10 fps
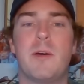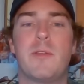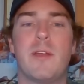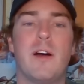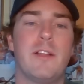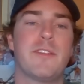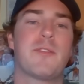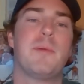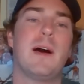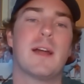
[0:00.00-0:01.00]
both of y'all on the
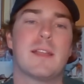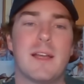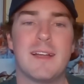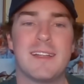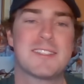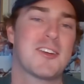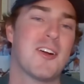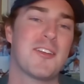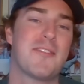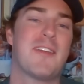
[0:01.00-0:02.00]
spot,
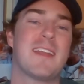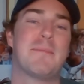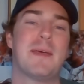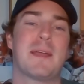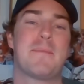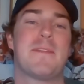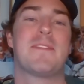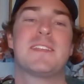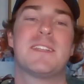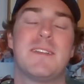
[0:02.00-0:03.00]
Charlie, if you had to pick a
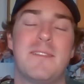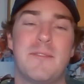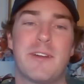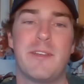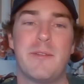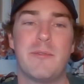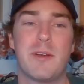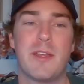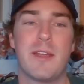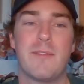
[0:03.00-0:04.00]
position, what do
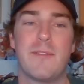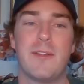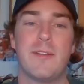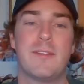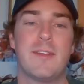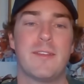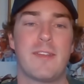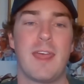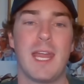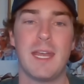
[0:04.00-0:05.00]
you give to
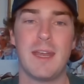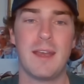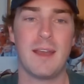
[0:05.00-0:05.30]
Zane?